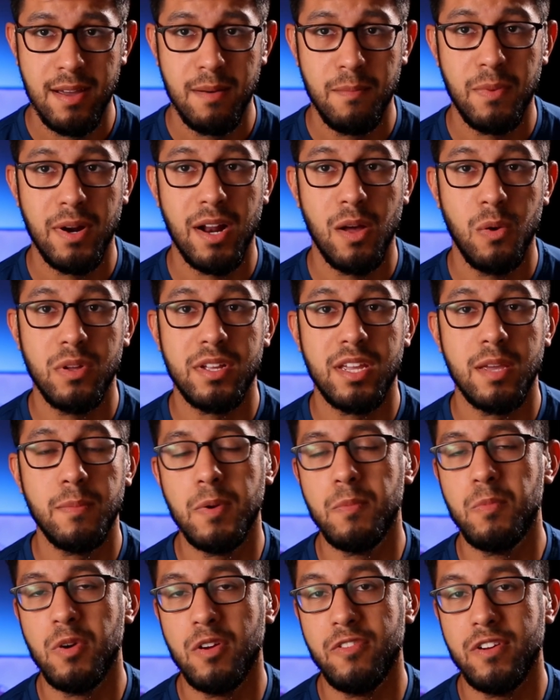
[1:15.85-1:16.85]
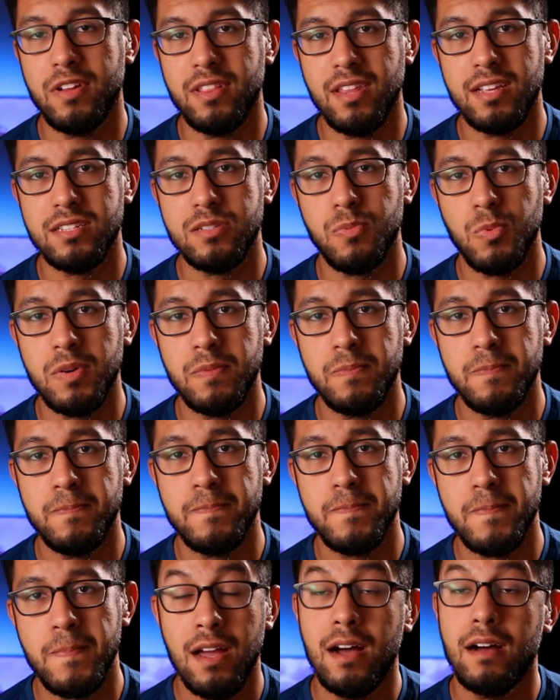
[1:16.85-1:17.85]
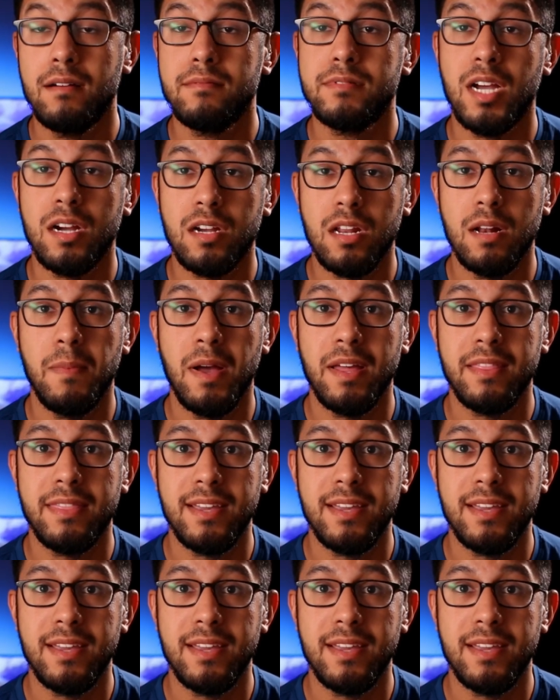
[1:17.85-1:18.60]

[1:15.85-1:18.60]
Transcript: but I will keep it brief in this one. I'm talking about